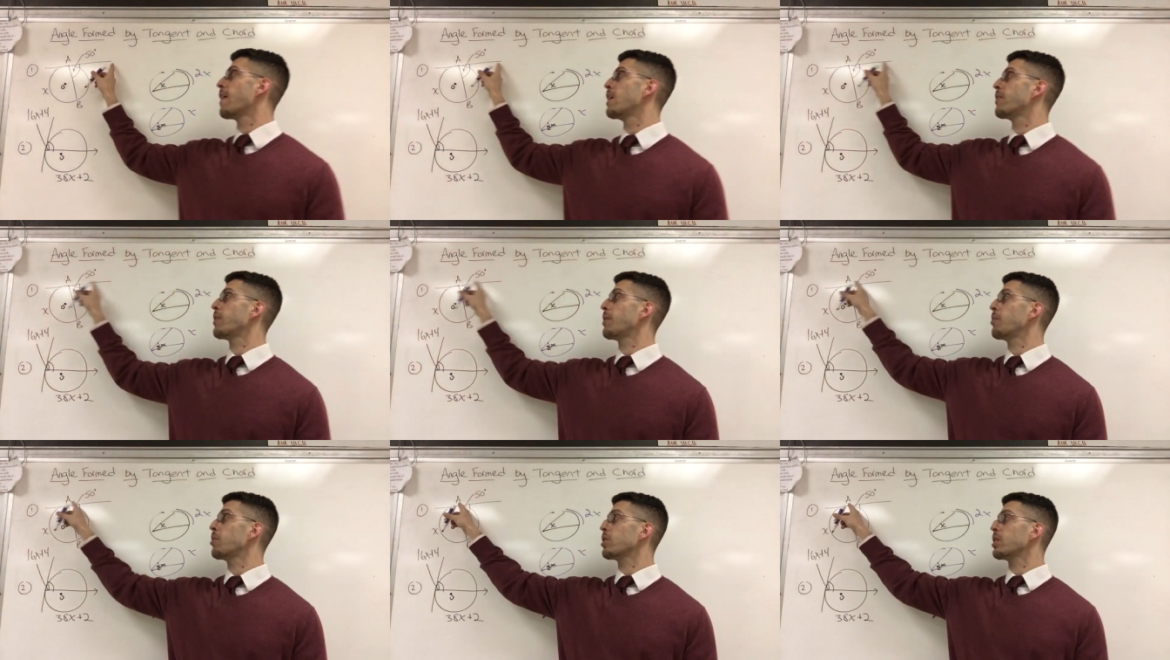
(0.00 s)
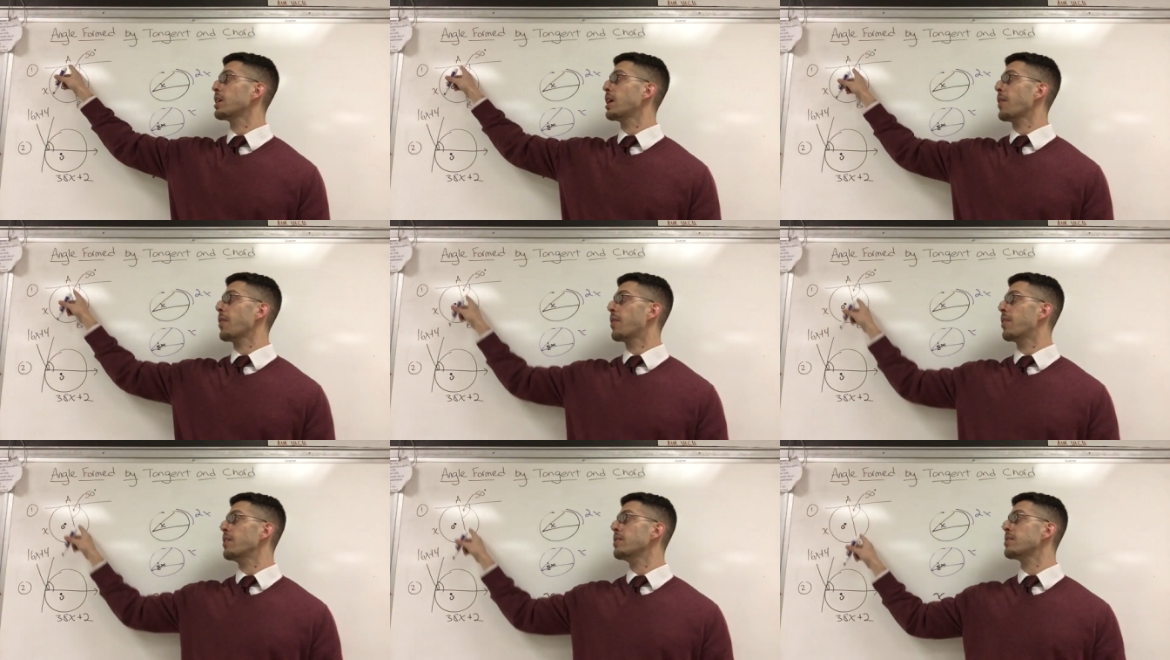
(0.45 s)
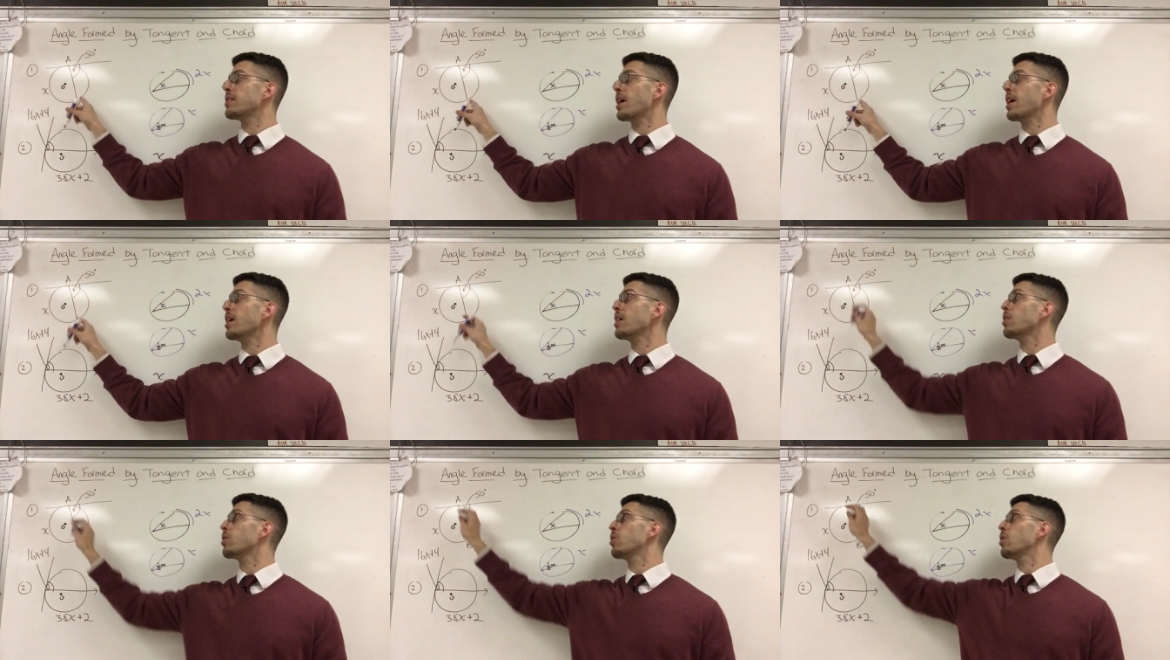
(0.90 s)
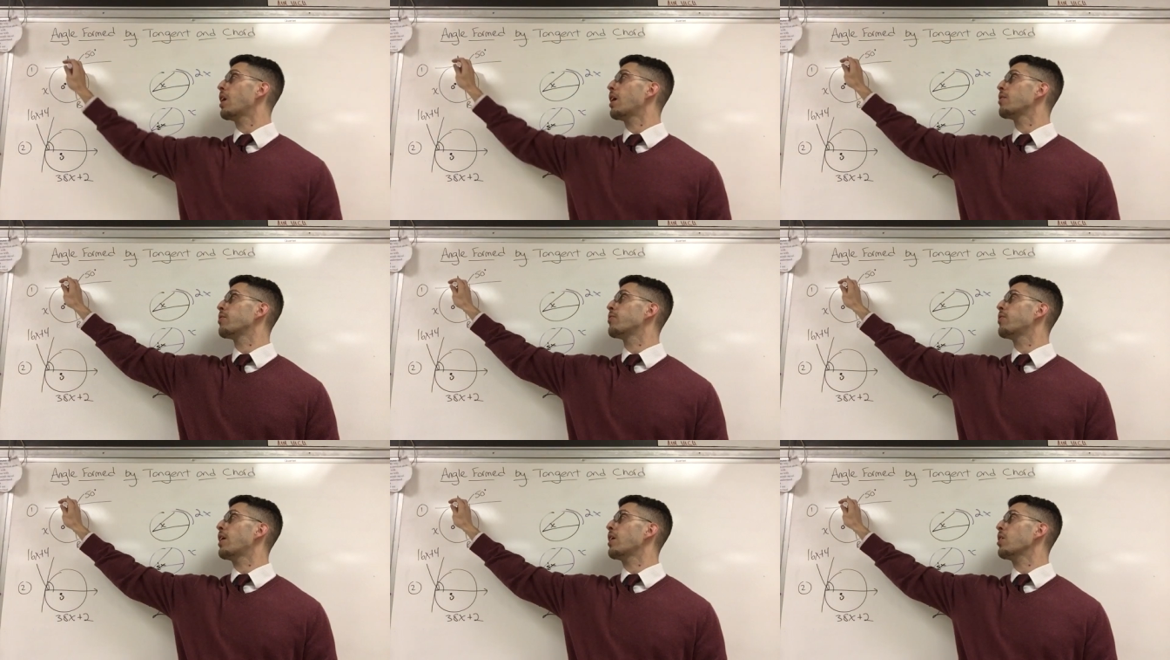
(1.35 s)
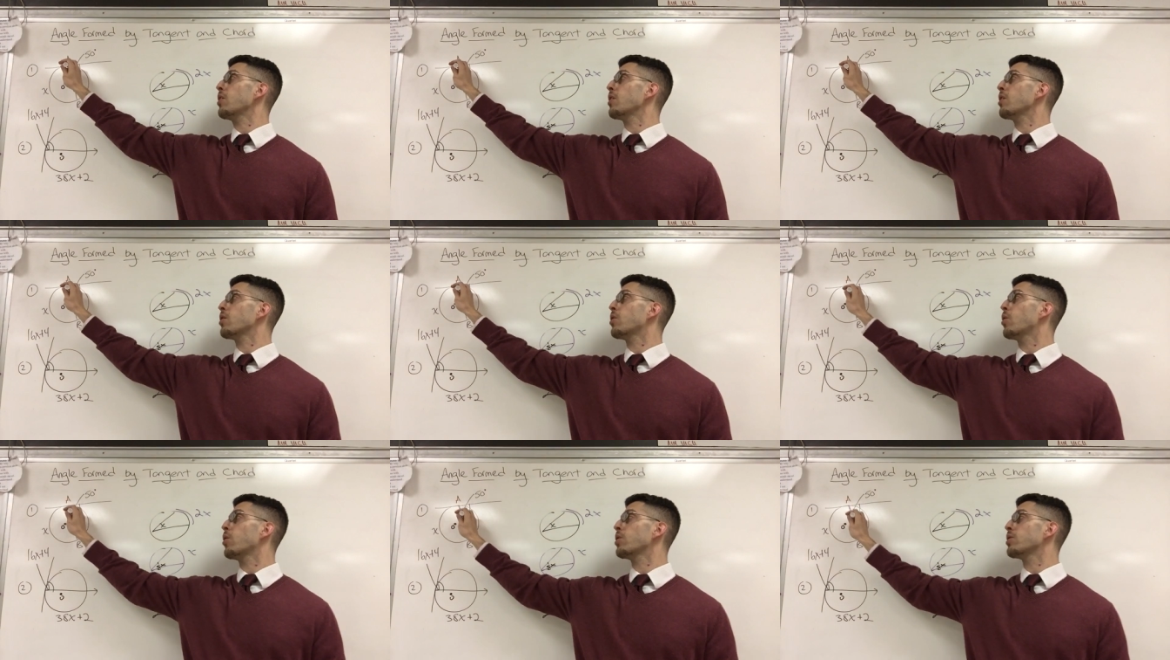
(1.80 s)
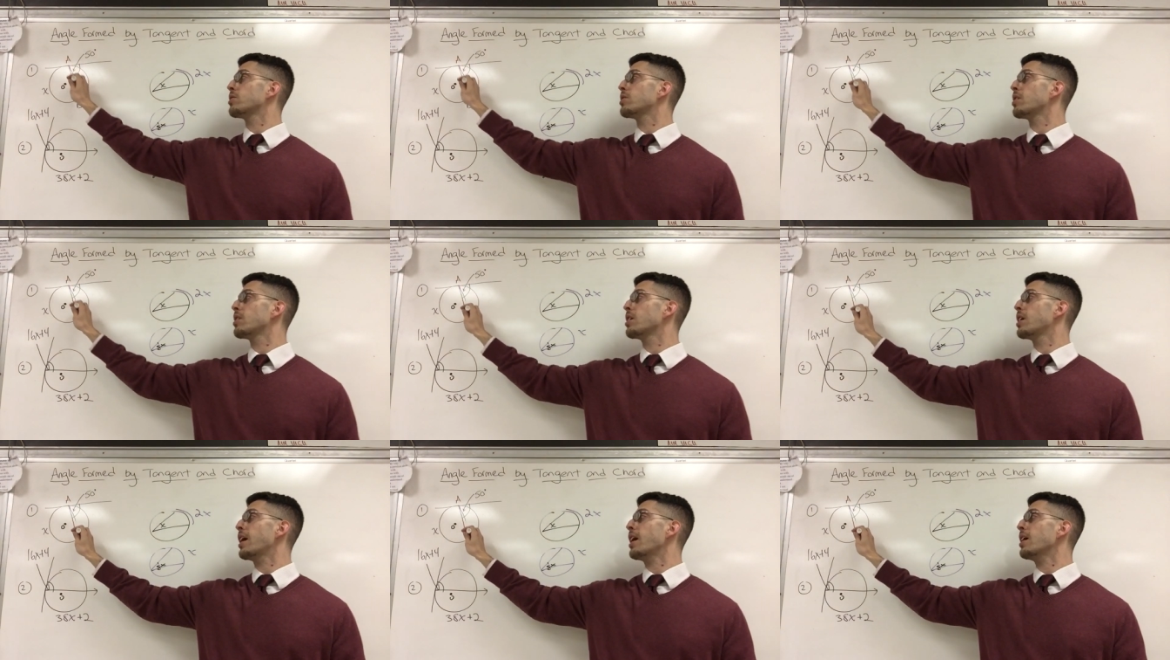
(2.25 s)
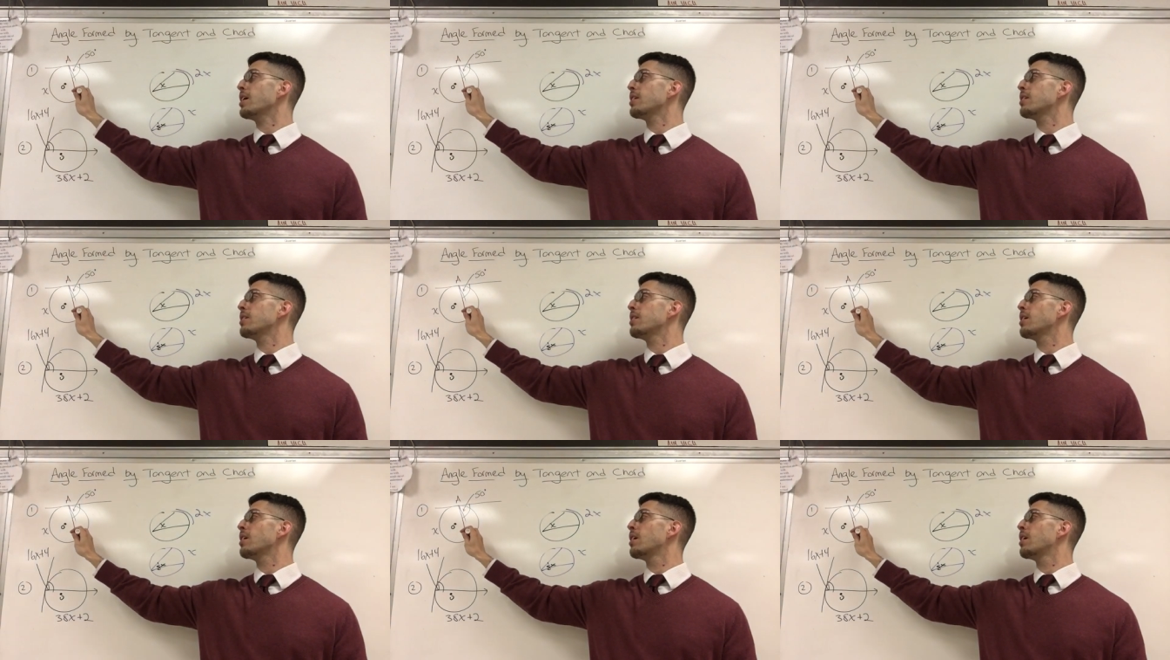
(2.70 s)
If I'm looking at this angle, I follow the chord to the end,